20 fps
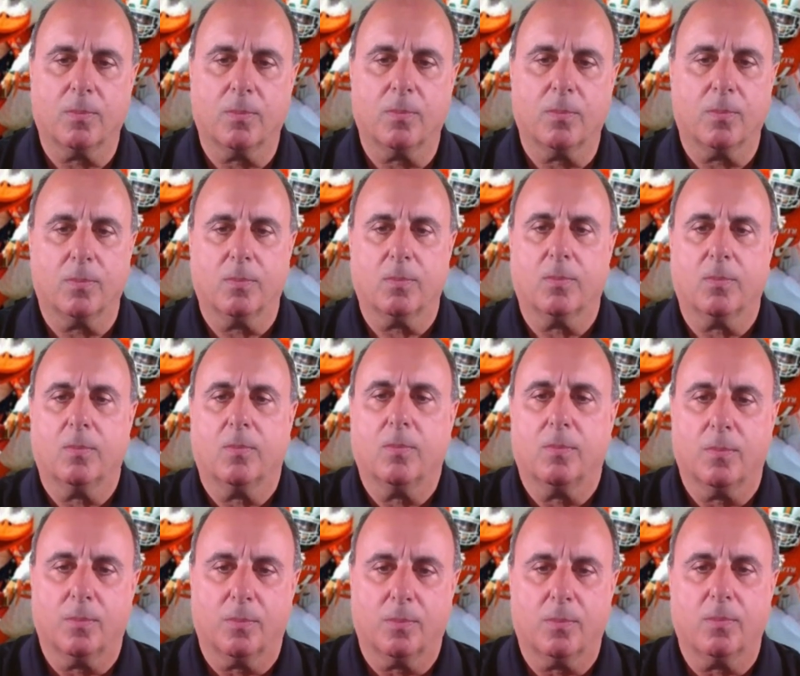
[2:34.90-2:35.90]

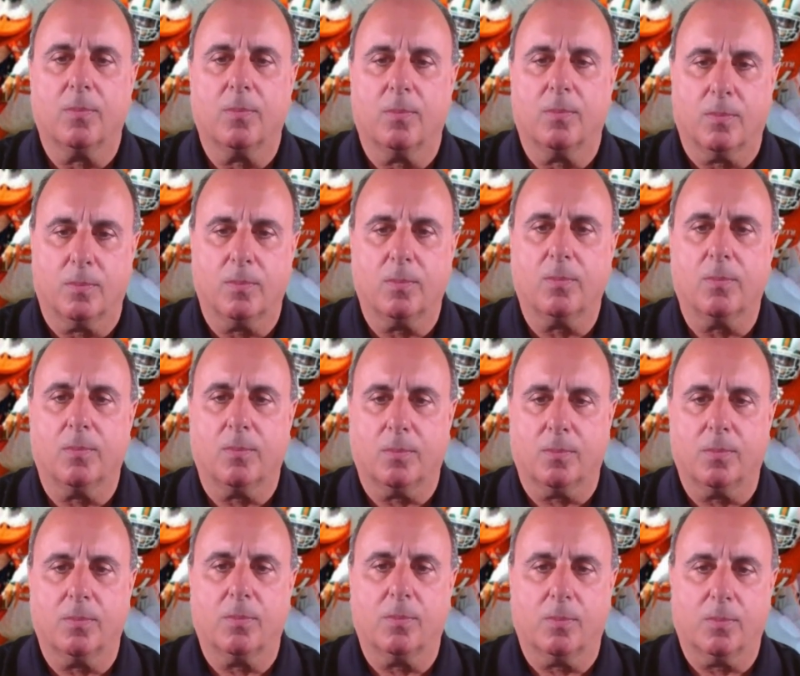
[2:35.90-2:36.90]

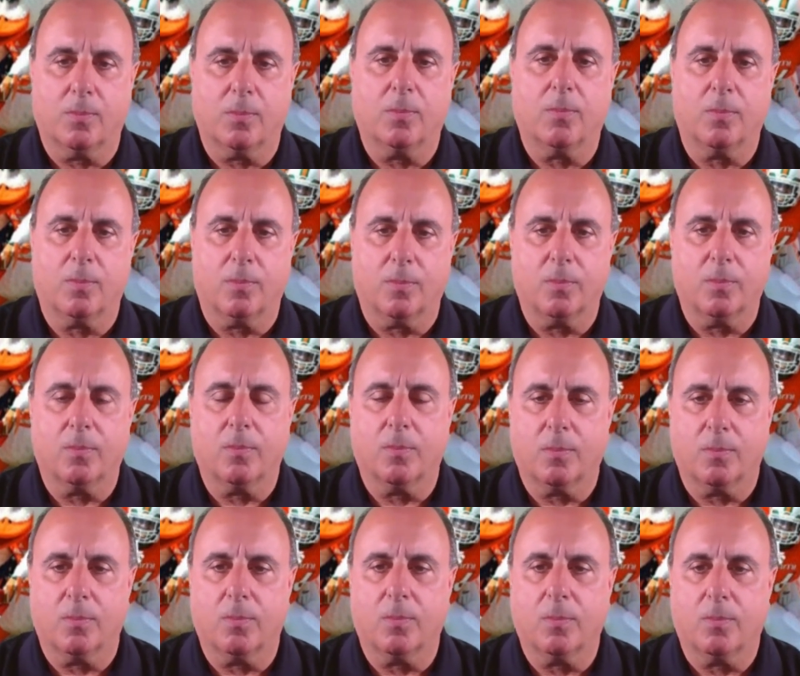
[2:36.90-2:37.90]

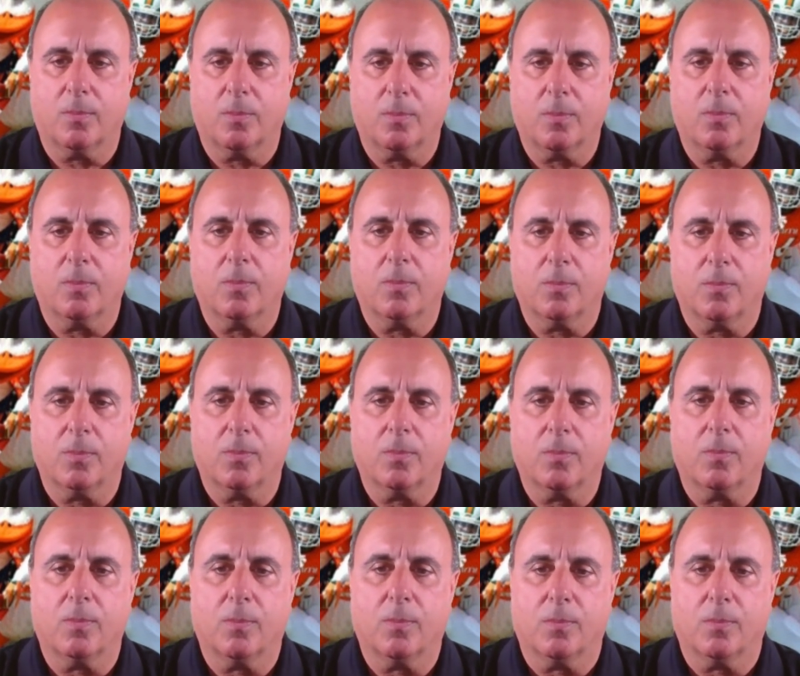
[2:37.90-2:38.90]

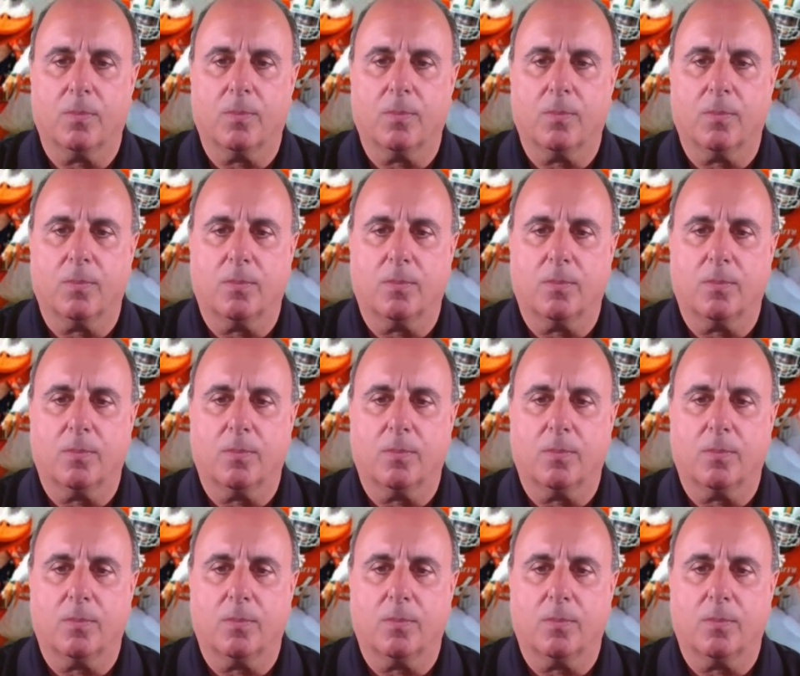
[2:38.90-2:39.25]
(silent)